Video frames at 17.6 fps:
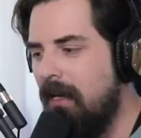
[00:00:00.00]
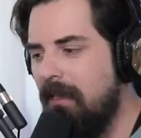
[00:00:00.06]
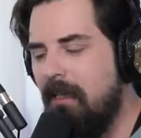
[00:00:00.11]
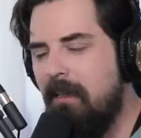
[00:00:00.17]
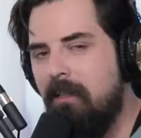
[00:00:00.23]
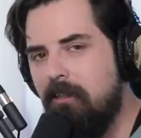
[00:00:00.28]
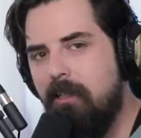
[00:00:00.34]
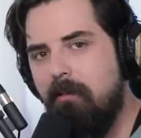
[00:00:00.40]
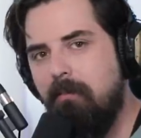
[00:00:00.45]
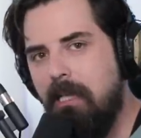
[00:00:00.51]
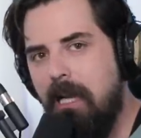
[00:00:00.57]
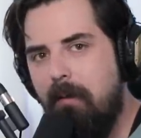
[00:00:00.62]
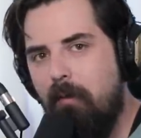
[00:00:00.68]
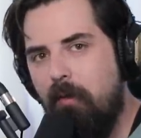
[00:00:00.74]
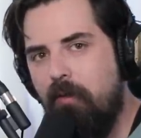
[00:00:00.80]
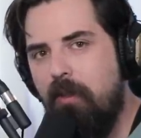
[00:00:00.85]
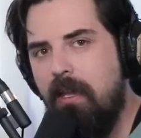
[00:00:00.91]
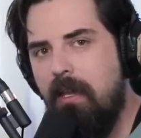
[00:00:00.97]
and then there's some
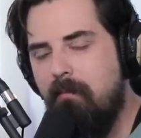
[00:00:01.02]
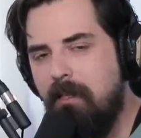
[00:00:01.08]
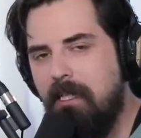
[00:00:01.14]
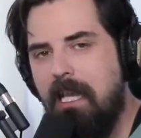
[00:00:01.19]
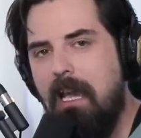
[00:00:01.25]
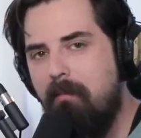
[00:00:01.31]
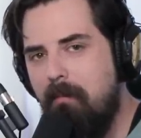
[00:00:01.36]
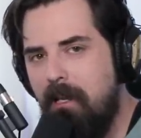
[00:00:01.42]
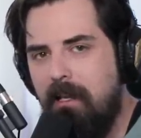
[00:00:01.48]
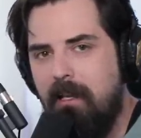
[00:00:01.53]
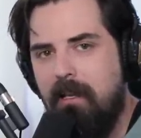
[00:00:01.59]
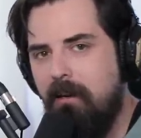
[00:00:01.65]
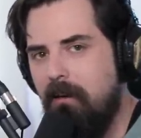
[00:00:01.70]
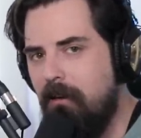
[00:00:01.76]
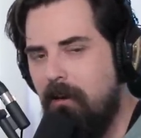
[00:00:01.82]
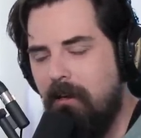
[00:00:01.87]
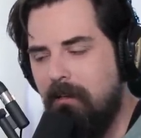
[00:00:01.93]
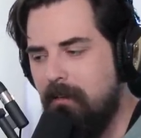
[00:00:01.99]
Diablo-themed gaming
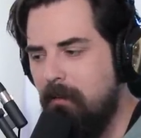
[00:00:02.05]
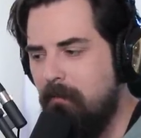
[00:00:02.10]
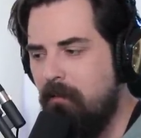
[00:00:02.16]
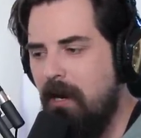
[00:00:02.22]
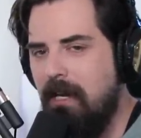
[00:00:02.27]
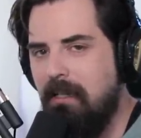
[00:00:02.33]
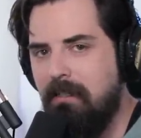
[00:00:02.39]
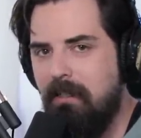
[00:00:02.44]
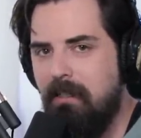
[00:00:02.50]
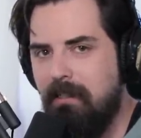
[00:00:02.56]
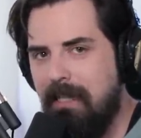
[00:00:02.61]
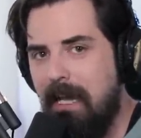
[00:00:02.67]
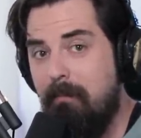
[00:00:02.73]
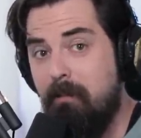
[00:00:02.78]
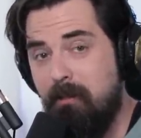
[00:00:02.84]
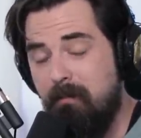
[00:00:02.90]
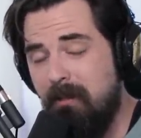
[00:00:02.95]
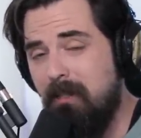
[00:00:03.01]
gear, and not surprising, this
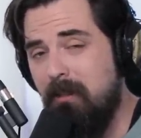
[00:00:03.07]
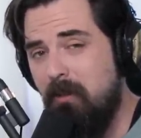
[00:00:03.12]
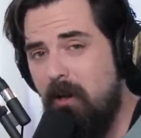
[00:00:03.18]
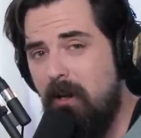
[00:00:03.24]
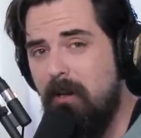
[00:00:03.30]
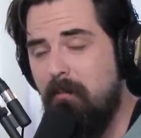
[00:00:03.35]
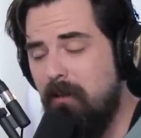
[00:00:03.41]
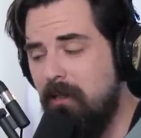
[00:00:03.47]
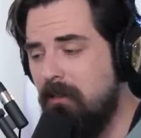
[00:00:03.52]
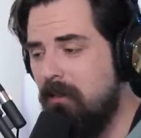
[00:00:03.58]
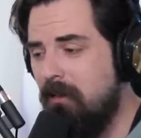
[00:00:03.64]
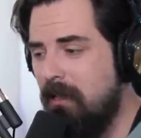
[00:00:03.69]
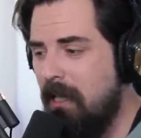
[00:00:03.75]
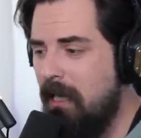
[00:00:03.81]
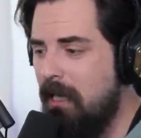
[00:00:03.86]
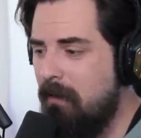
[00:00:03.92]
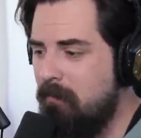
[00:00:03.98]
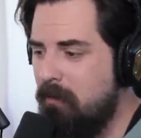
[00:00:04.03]
happens with a lot of Blizzard
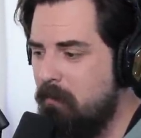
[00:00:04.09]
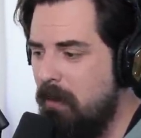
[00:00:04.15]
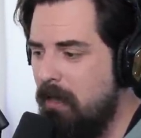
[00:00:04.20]
games,